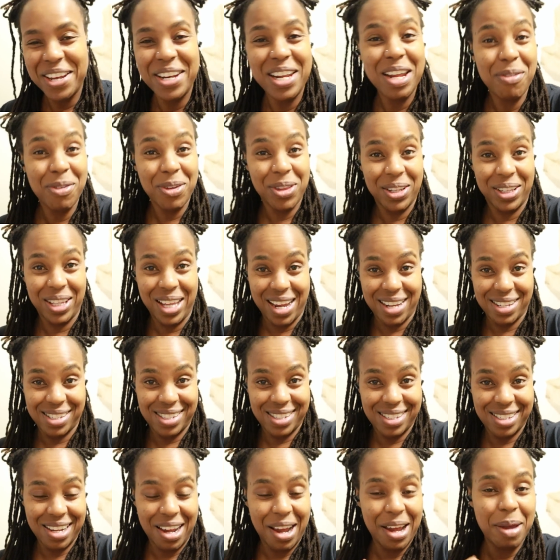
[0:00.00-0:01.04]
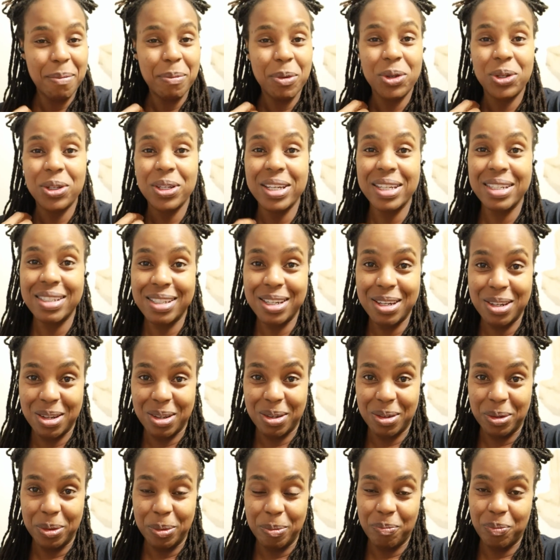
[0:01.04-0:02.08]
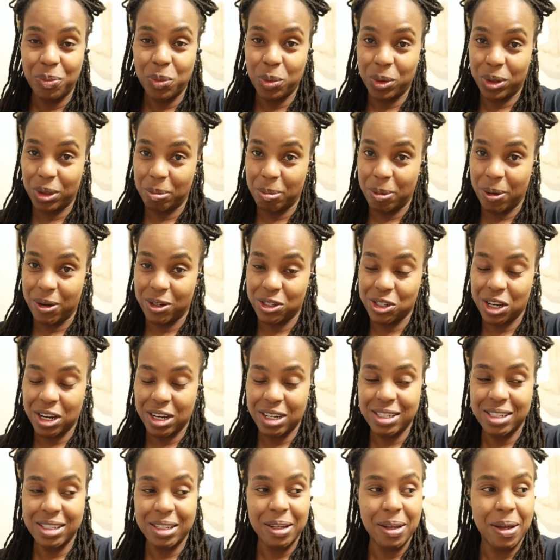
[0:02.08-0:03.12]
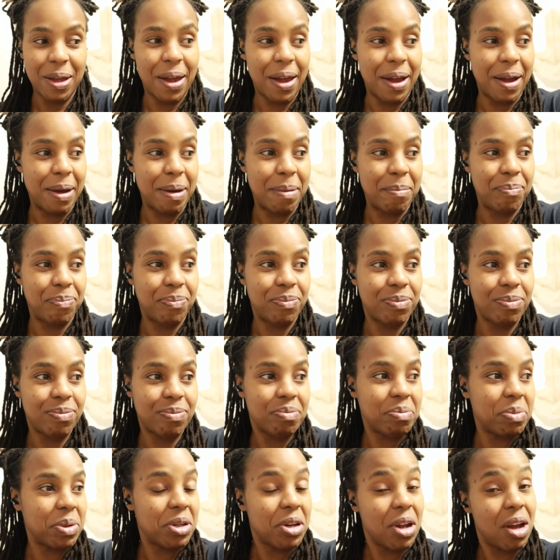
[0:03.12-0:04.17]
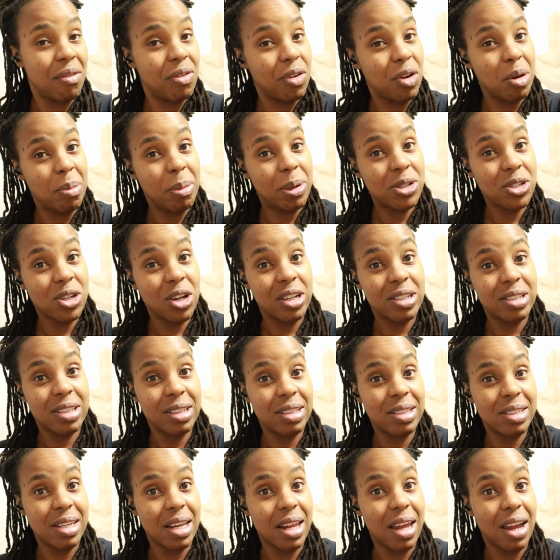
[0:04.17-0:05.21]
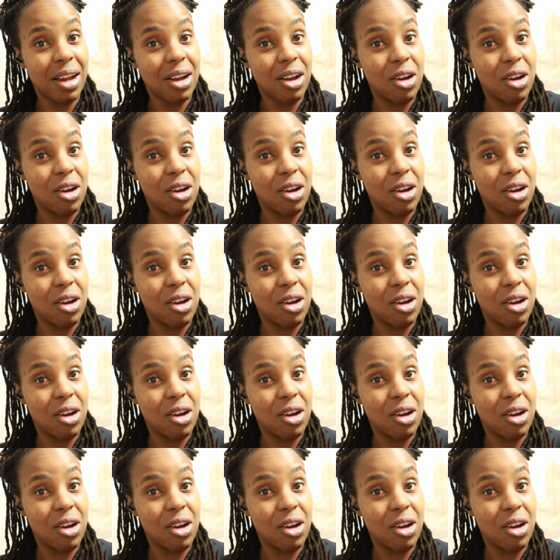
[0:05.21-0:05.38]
Nevertheless, I am going to continue with the project, but not very much got done today.